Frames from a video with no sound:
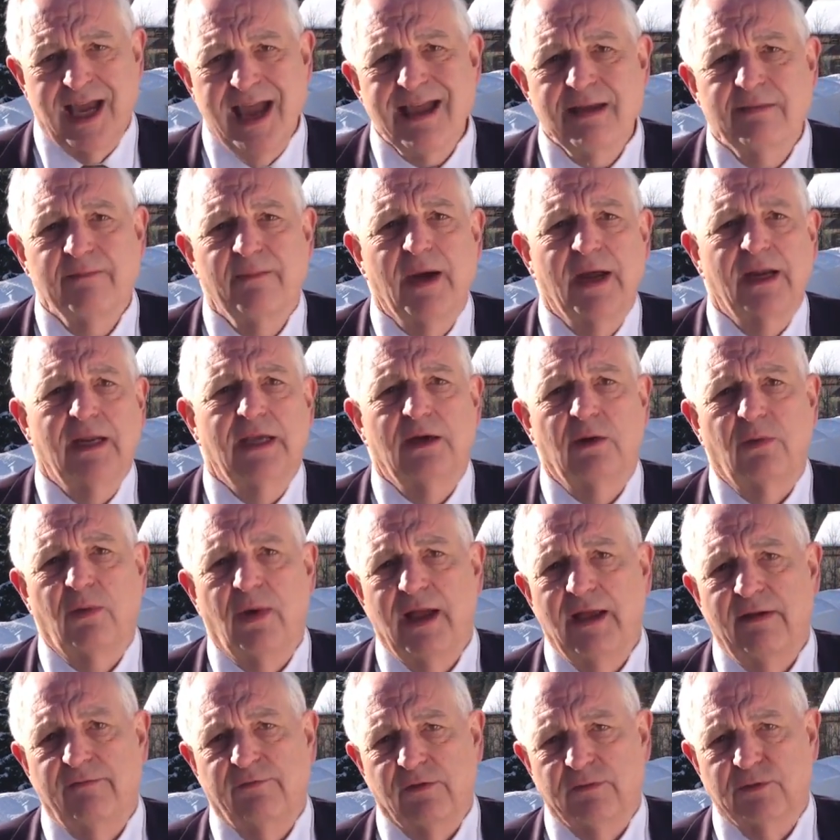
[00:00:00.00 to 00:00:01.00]
take money
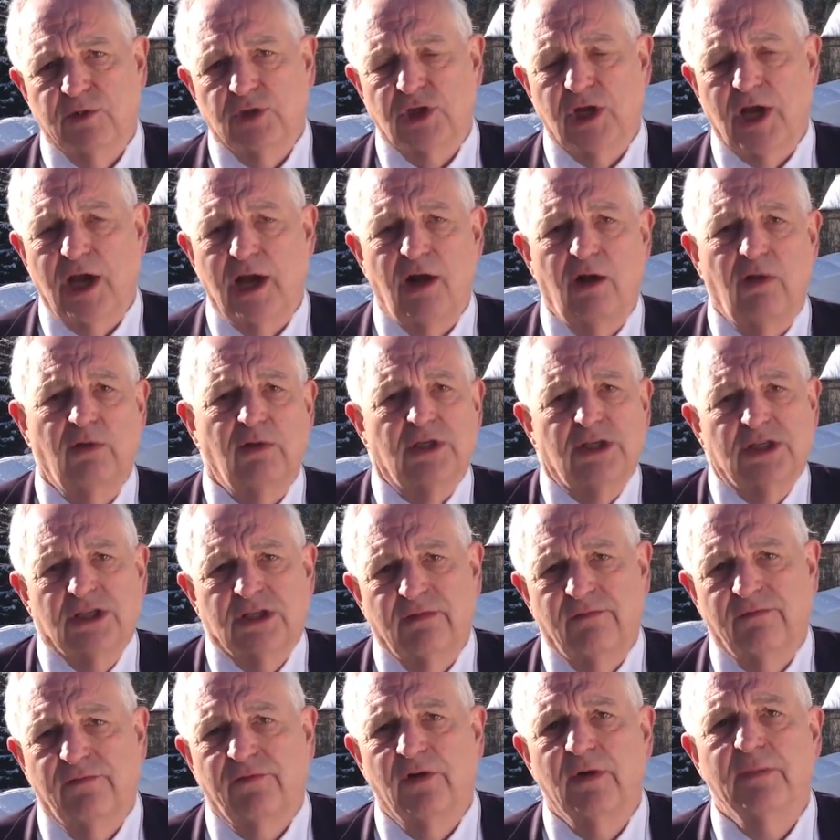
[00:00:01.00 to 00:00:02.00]
away from
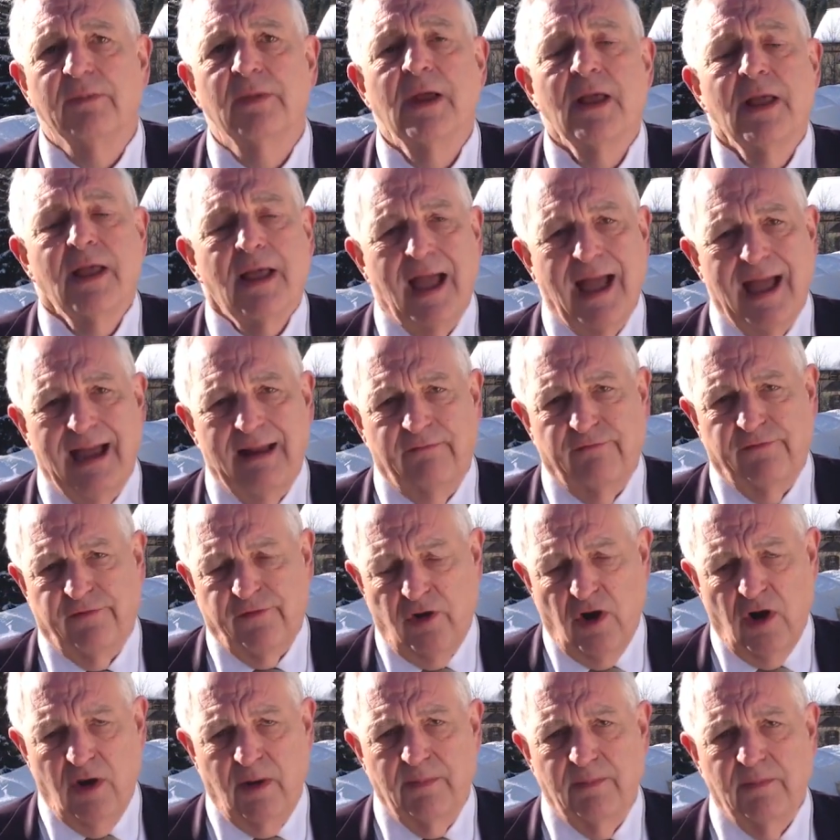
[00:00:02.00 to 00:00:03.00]
shareholders and from and
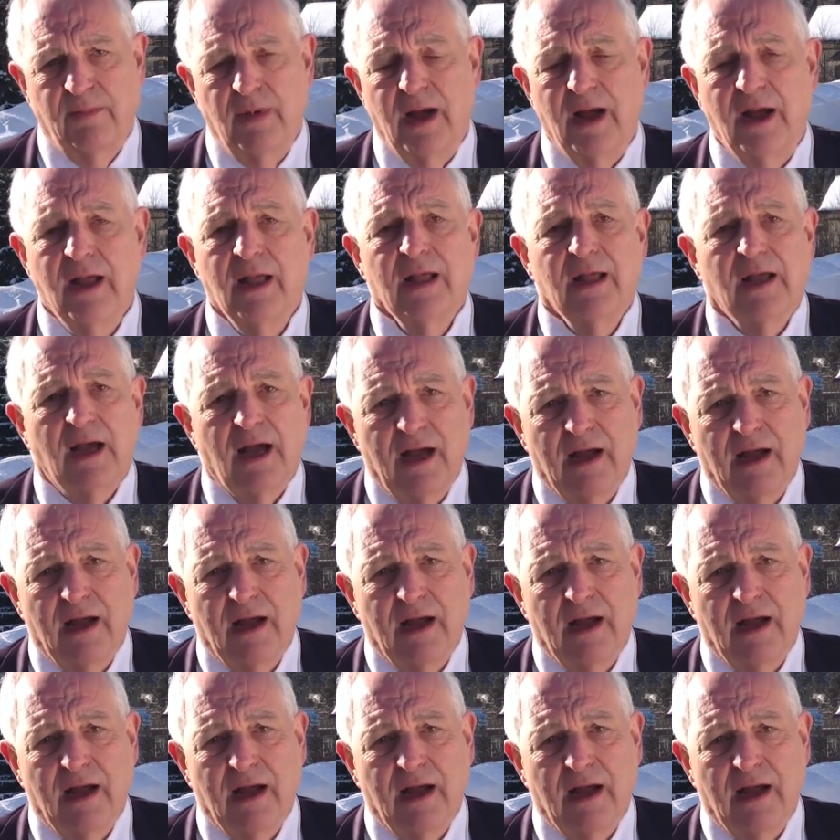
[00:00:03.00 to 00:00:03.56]
from uh,